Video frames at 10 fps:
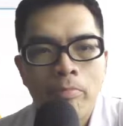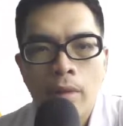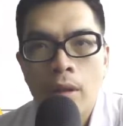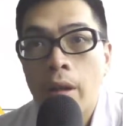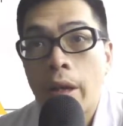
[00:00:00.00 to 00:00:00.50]

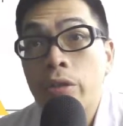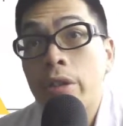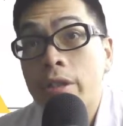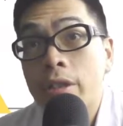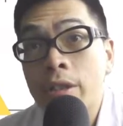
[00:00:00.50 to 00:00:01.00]
Okay, so
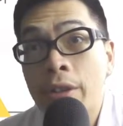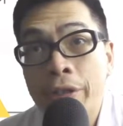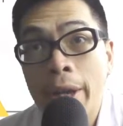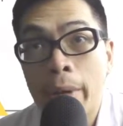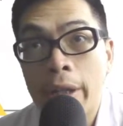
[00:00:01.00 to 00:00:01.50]
just now
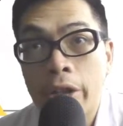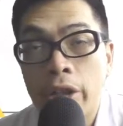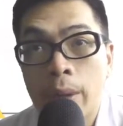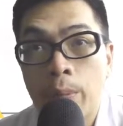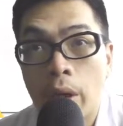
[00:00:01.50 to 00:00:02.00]
someone
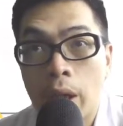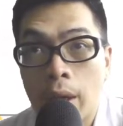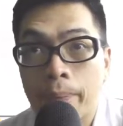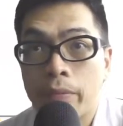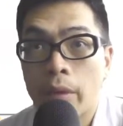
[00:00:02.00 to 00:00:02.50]
actually brought
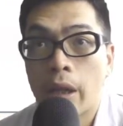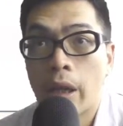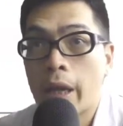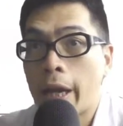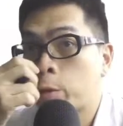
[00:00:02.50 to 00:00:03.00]
up,
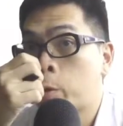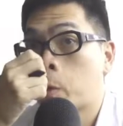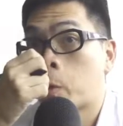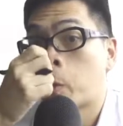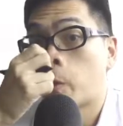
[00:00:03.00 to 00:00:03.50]
actual
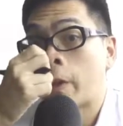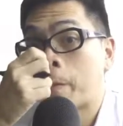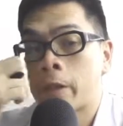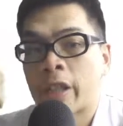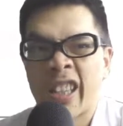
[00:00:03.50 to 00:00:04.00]
growth and
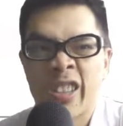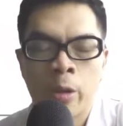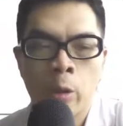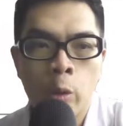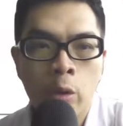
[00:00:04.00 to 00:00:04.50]

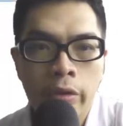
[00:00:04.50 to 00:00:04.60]
potential growth.